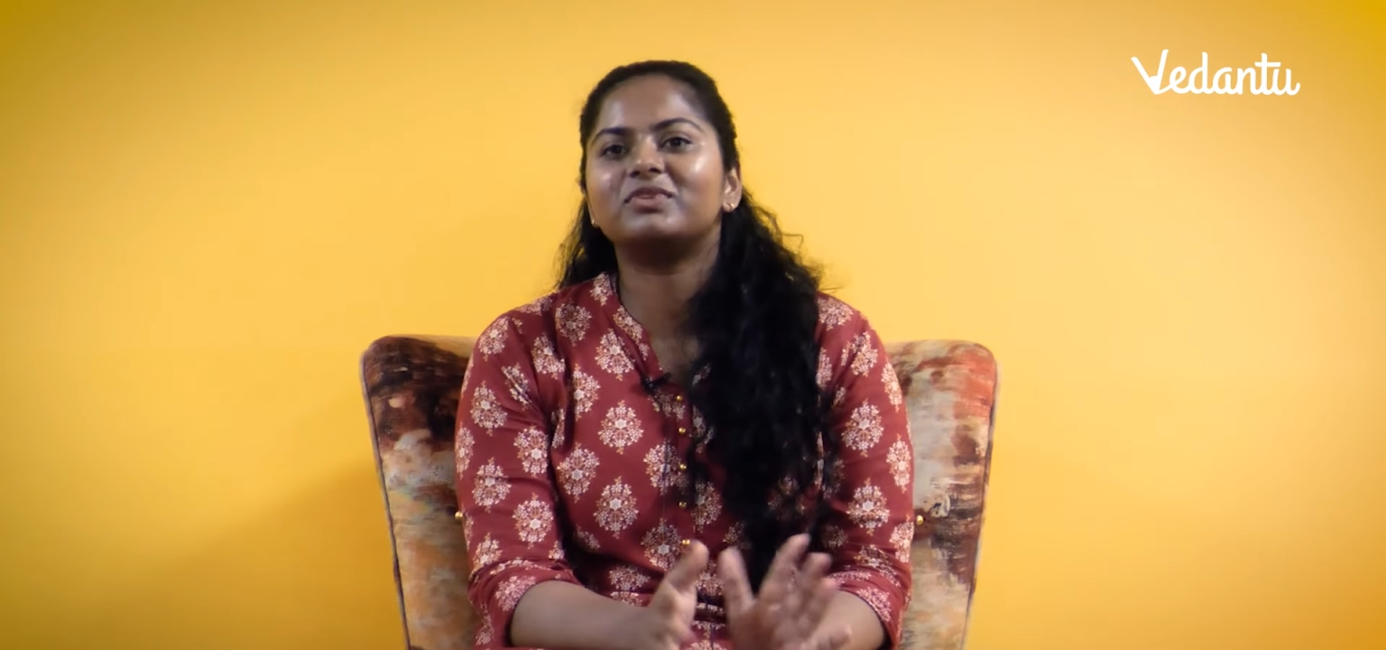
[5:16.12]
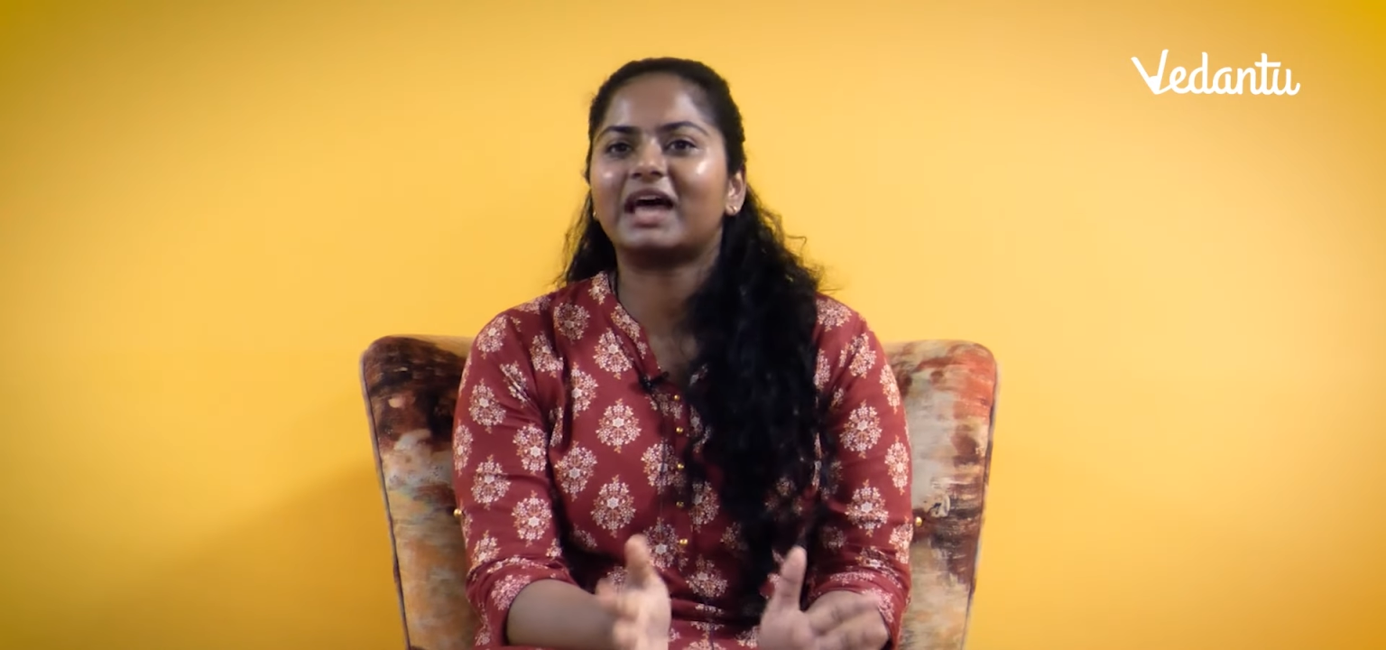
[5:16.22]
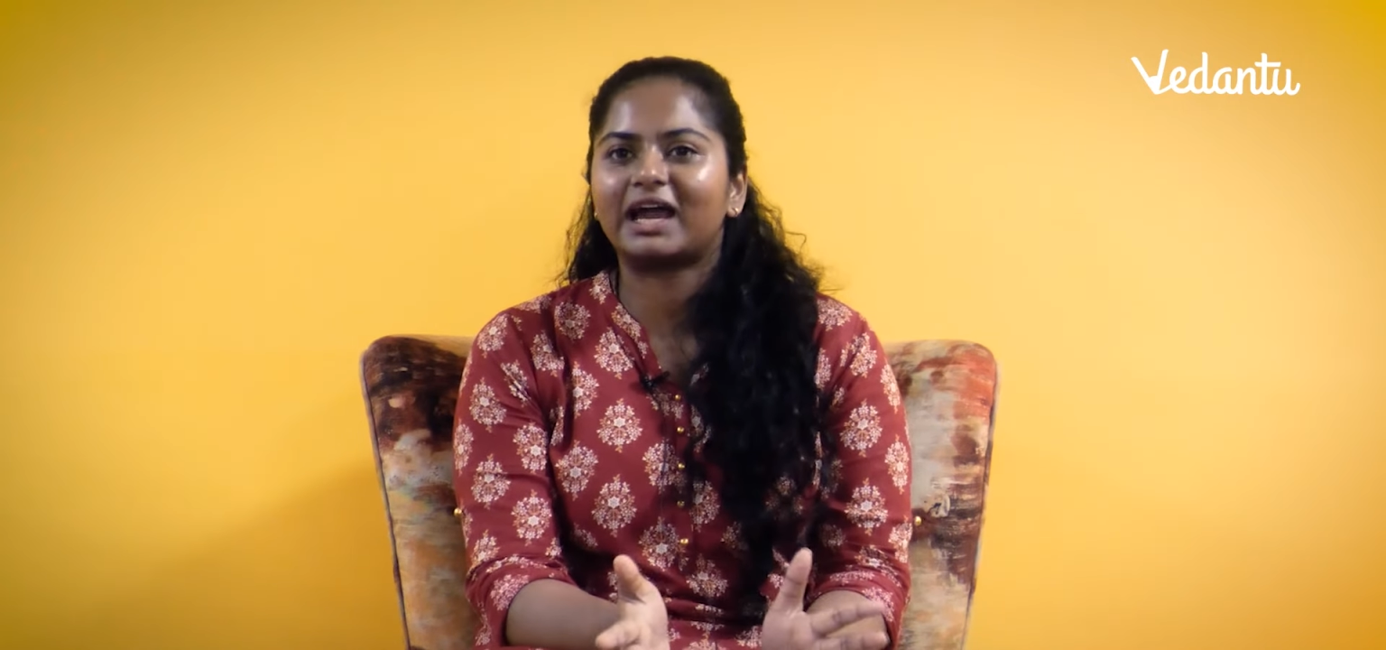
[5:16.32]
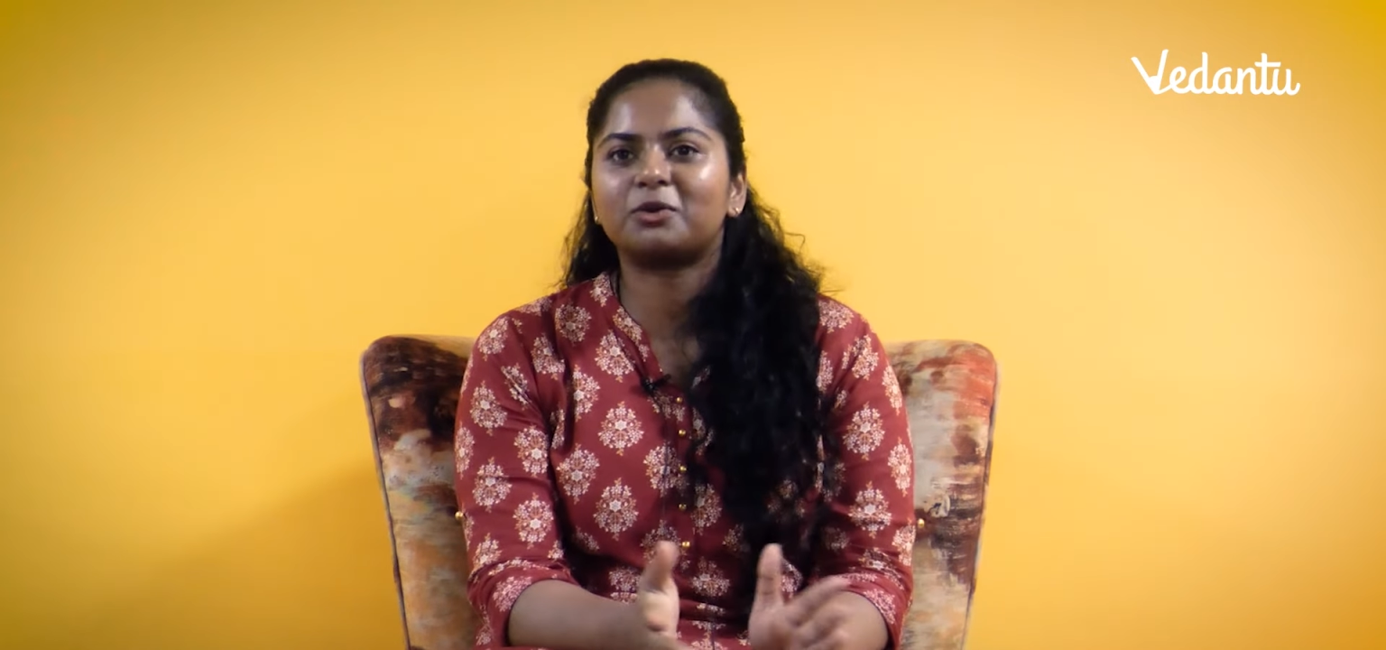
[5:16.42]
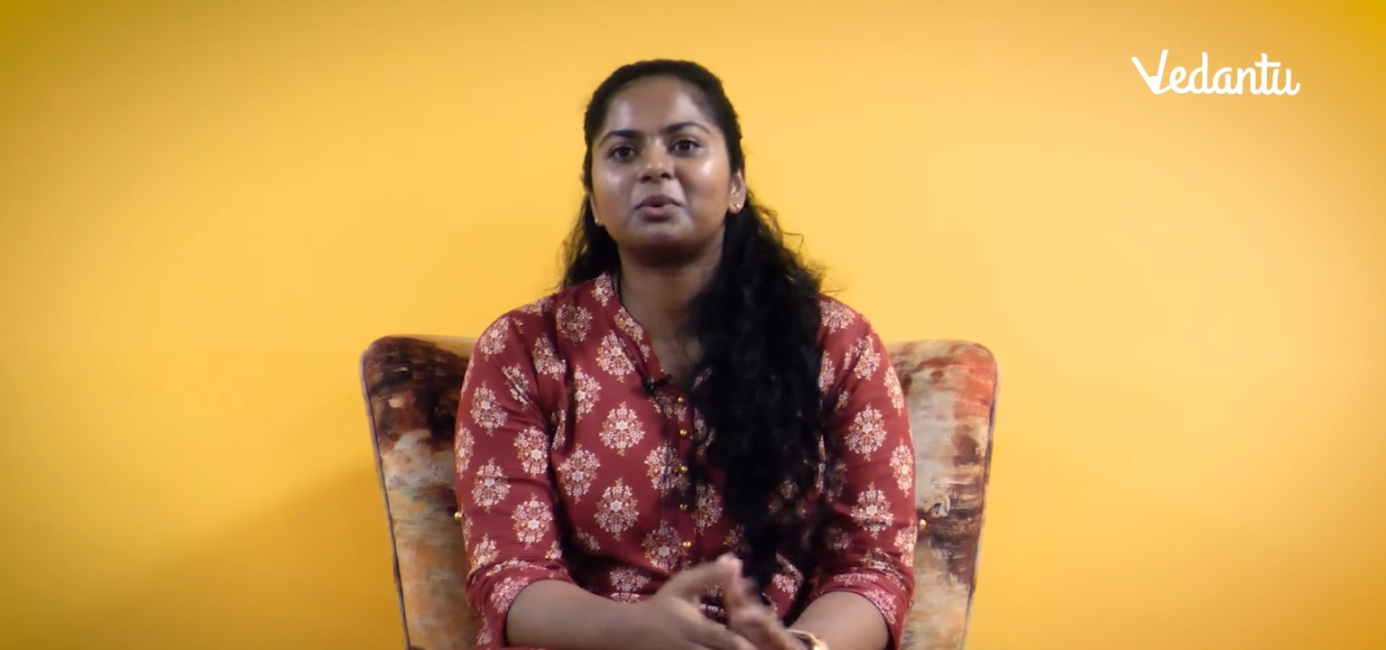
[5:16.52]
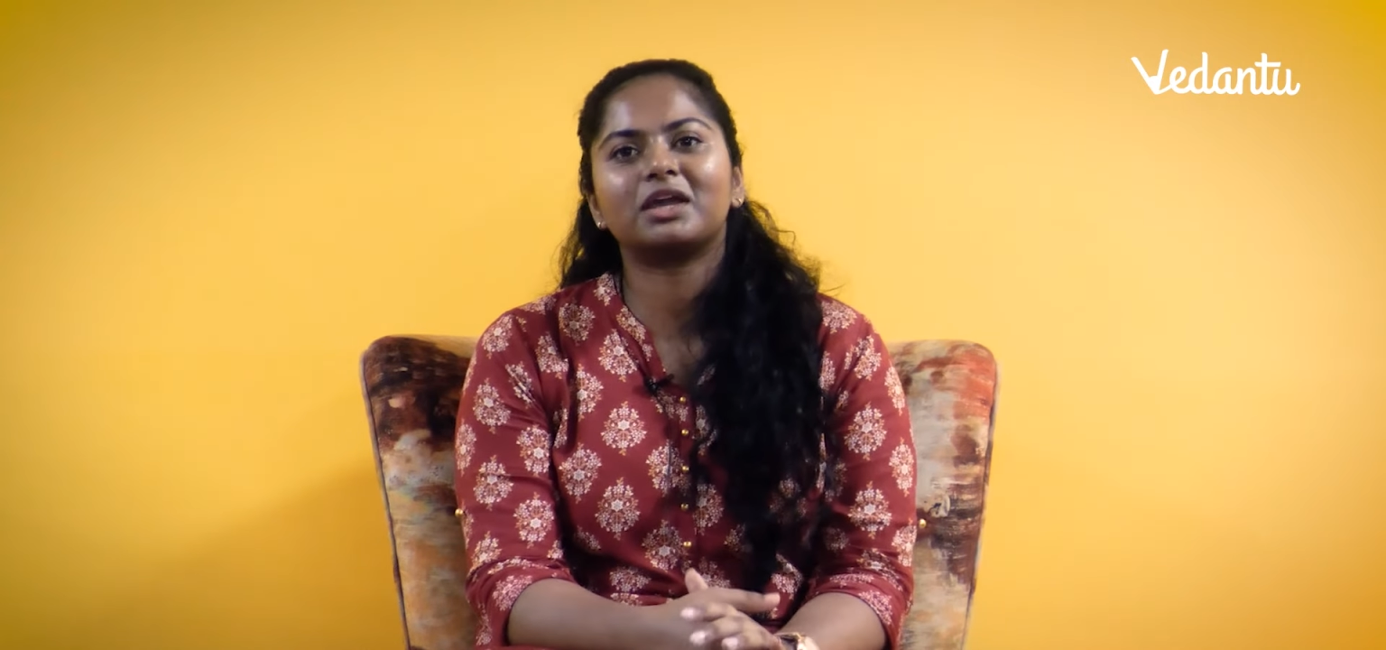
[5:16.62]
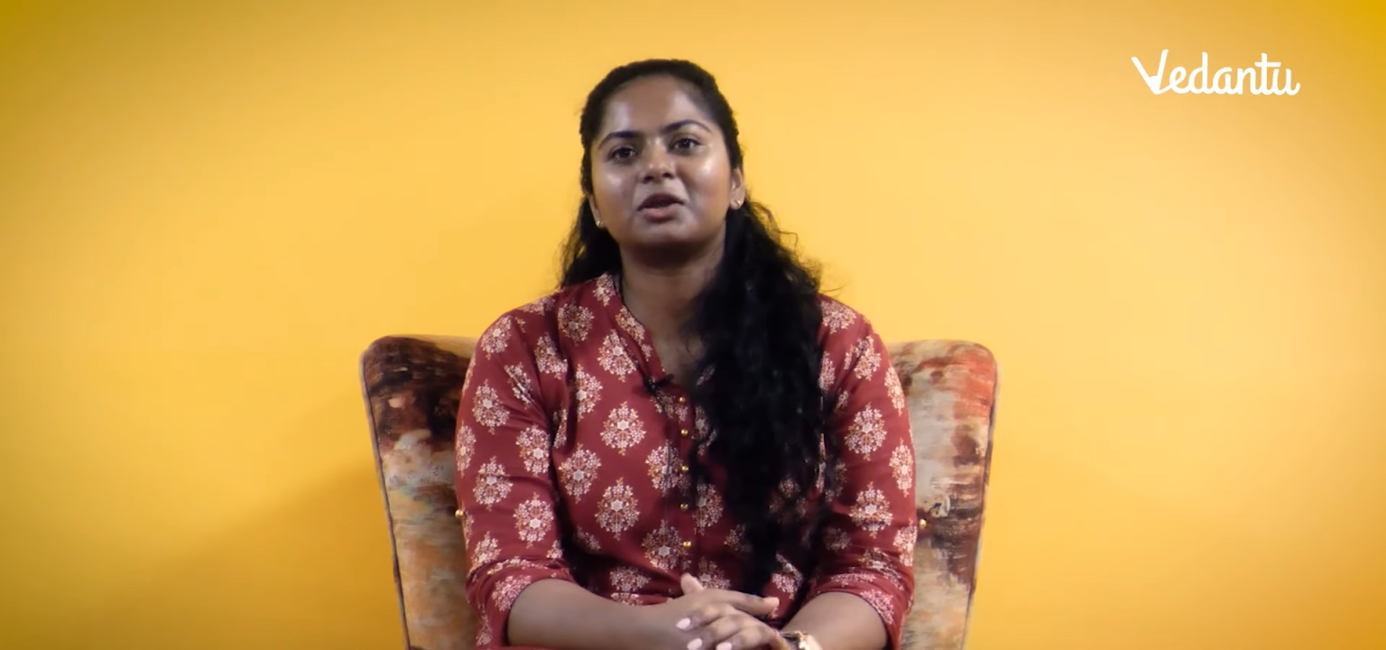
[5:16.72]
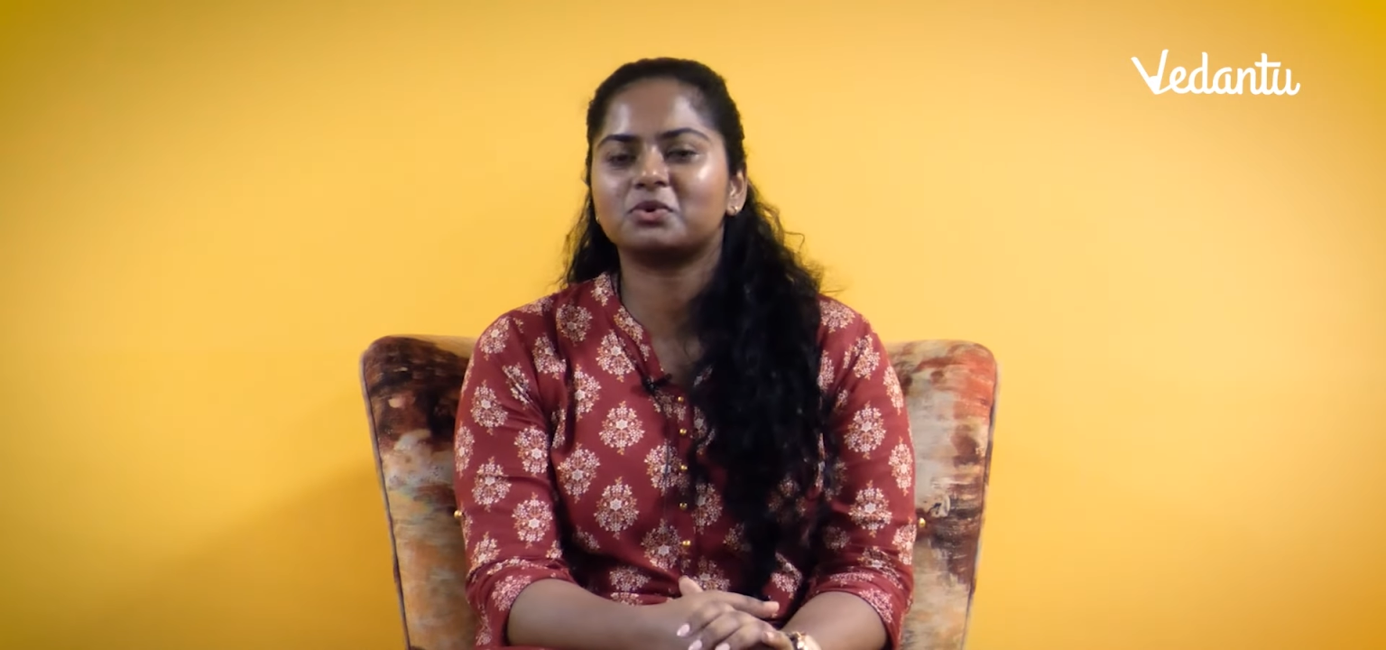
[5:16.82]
that way